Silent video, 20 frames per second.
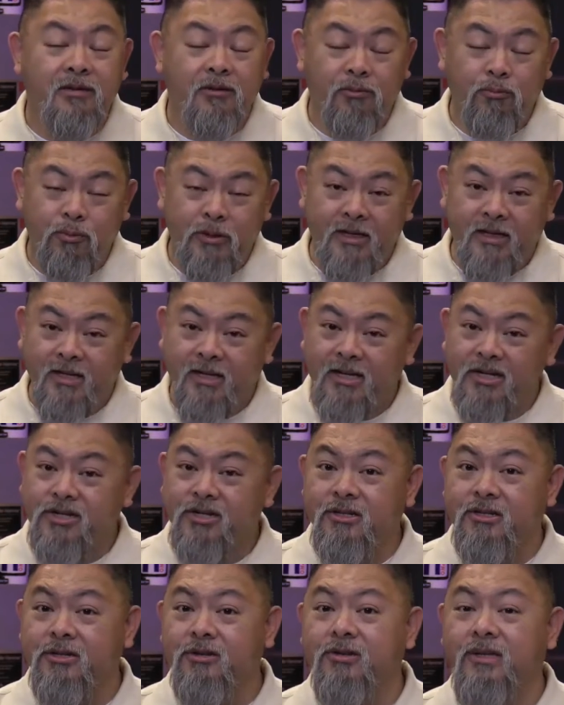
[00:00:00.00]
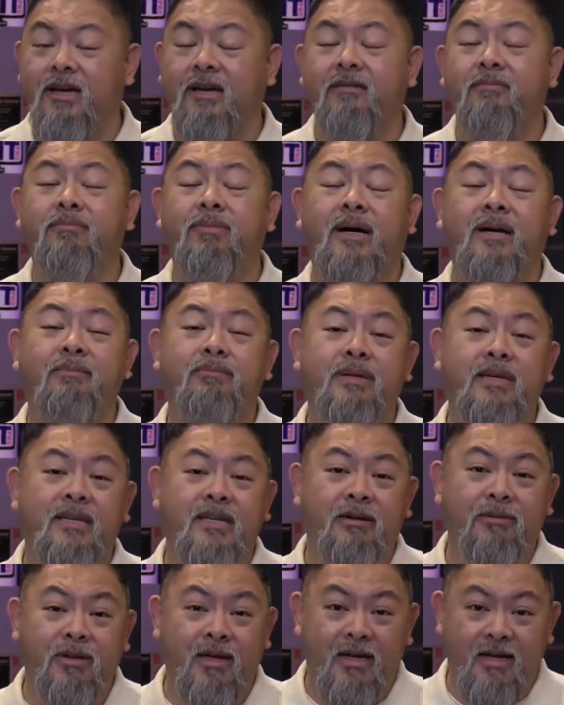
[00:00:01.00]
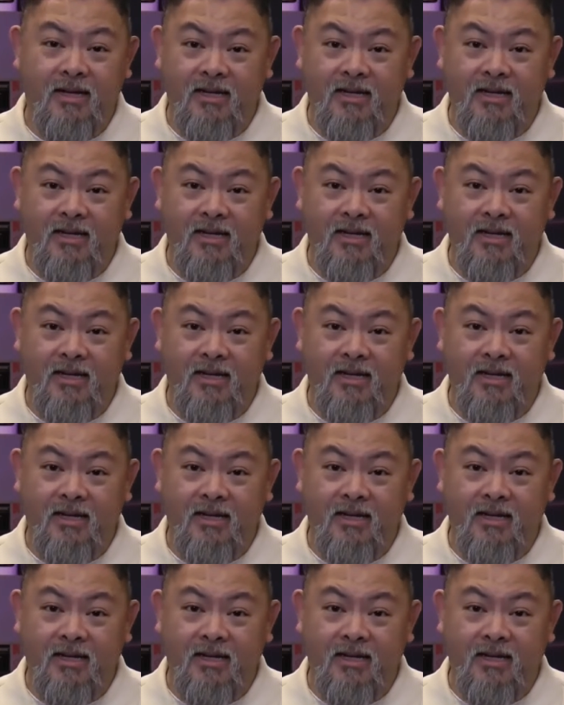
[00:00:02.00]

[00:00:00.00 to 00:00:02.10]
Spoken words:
we can actually do that by being able to